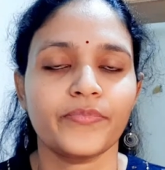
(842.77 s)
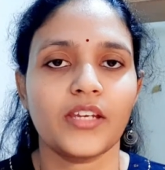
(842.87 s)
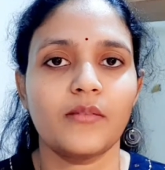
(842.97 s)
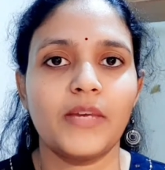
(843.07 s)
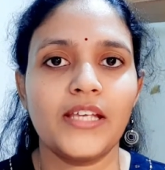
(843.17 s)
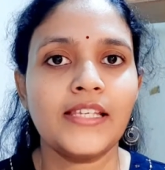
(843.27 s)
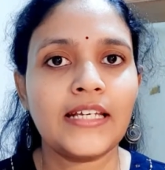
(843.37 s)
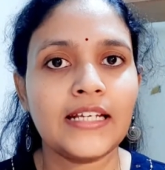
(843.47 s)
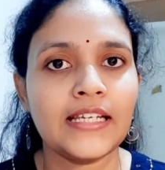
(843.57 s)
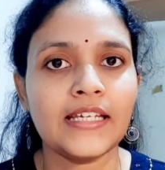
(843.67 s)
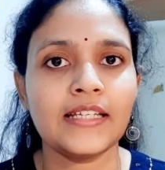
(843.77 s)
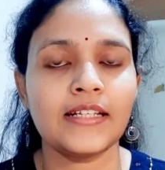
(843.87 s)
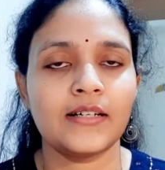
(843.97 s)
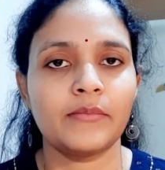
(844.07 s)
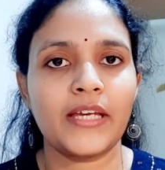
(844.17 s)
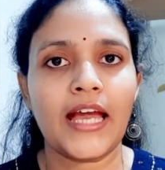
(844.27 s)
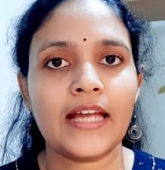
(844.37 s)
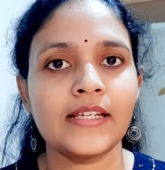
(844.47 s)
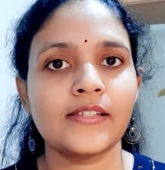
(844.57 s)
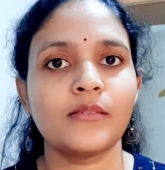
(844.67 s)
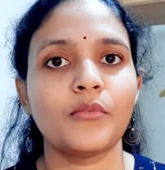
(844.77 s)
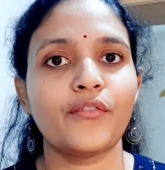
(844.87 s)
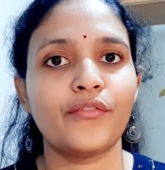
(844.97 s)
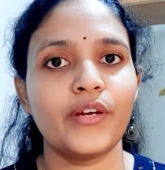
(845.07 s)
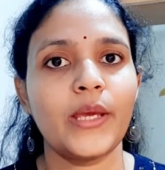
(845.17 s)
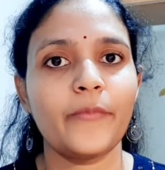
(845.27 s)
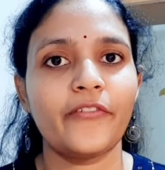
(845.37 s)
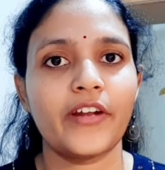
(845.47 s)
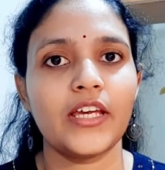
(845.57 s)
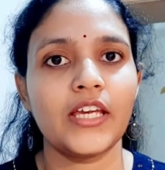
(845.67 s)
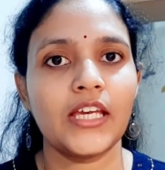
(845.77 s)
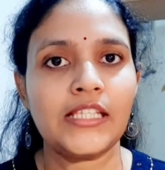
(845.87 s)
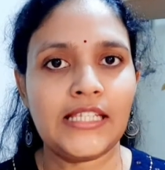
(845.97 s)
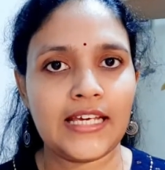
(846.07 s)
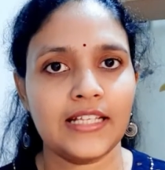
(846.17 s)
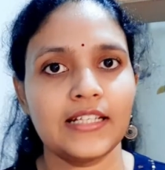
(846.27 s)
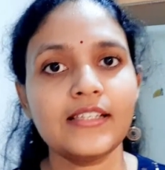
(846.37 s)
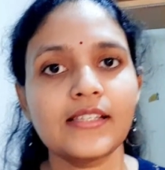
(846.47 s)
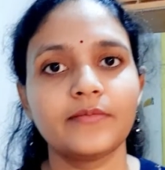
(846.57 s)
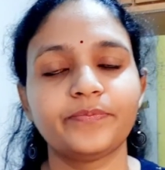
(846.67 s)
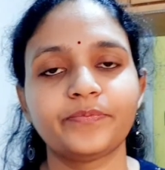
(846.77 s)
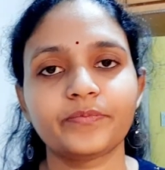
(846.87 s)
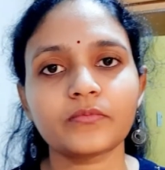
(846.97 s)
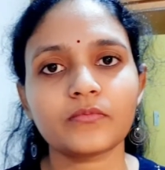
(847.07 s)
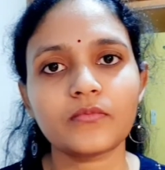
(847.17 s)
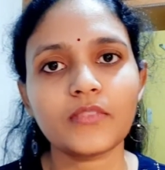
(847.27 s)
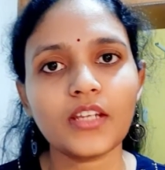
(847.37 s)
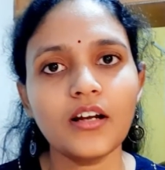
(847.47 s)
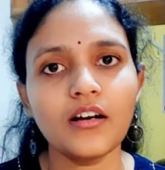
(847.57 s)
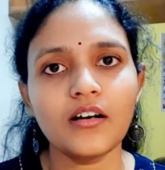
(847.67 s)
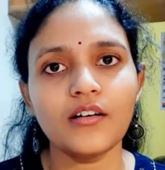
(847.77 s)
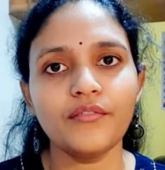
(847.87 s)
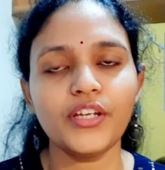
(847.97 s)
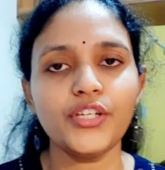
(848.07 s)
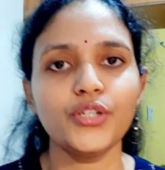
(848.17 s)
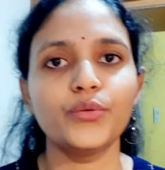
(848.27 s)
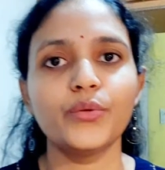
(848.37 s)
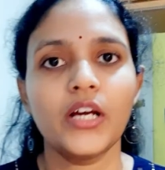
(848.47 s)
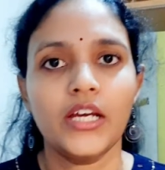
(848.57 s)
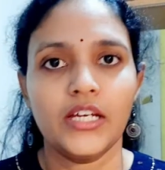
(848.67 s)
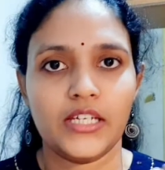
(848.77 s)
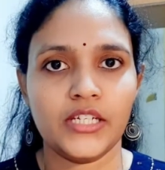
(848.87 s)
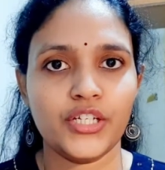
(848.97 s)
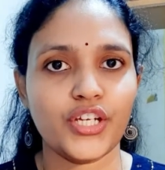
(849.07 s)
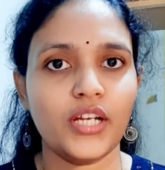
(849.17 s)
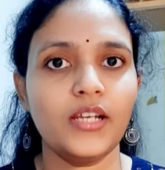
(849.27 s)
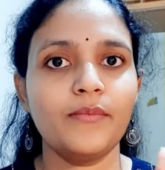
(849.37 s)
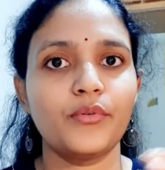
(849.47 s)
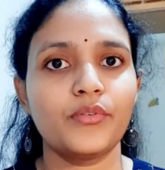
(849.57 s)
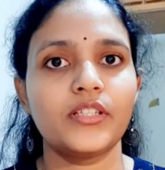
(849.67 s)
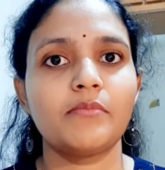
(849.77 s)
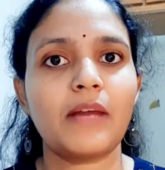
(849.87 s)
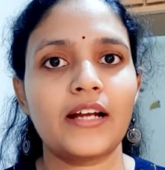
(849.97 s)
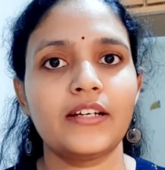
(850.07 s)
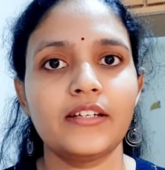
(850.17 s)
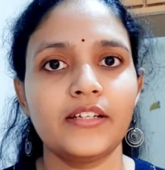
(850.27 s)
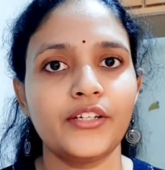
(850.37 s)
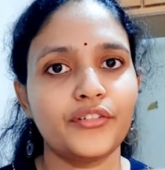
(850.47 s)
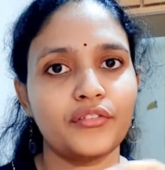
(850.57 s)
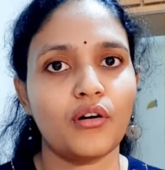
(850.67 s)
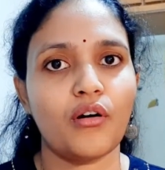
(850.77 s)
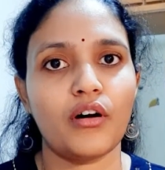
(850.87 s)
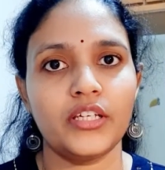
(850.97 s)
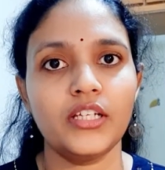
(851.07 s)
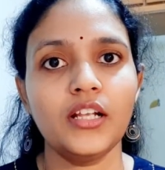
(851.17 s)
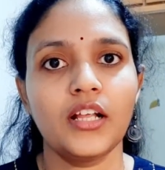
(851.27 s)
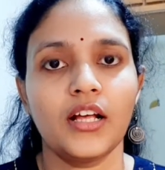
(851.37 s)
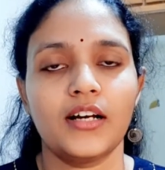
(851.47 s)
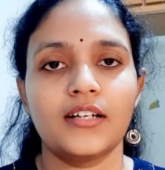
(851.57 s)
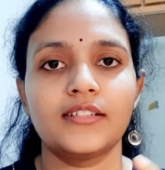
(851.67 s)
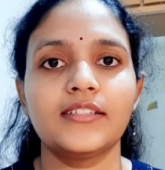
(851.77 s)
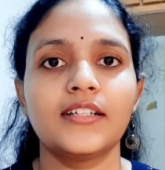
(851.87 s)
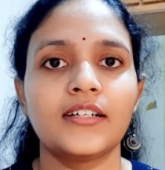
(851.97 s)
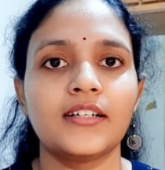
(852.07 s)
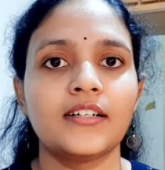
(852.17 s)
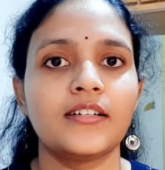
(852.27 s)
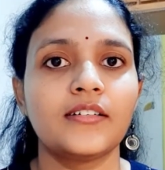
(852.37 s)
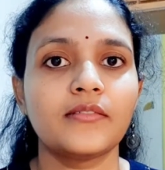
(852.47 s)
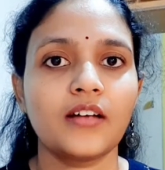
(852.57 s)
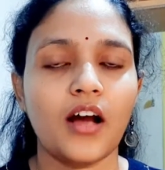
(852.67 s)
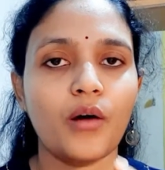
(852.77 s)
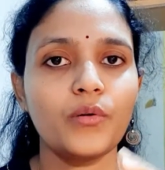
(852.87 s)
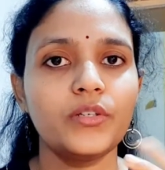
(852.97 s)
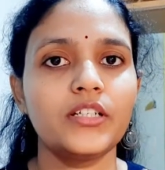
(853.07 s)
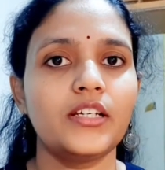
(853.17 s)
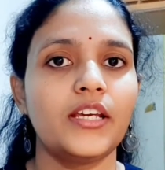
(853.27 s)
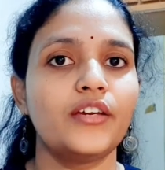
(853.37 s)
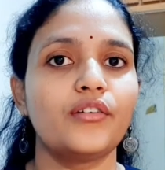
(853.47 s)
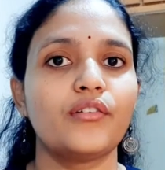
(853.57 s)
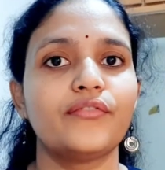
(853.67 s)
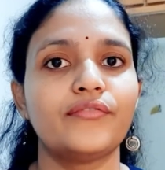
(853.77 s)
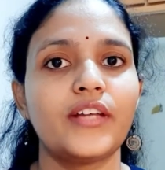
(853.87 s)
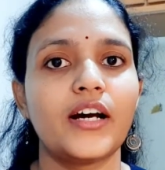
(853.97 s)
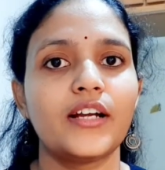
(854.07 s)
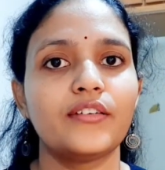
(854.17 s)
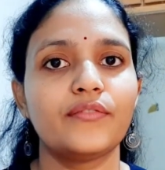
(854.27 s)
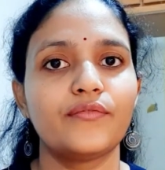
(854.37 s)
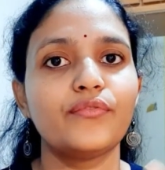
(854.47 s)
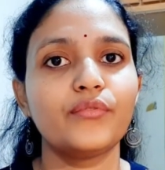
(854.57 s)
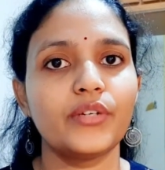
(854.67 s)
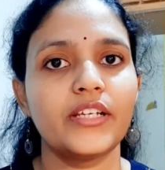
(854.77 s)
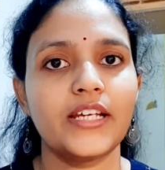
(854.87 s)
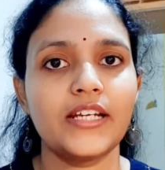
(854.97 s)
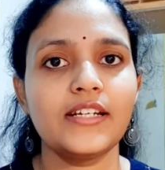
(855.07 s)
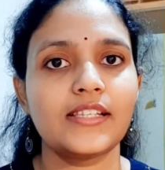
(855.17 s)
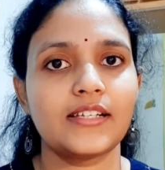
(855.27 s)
Basically the mechanism of deep frying is like this. When you initially put the batter into the oil, the outer layer of that food gets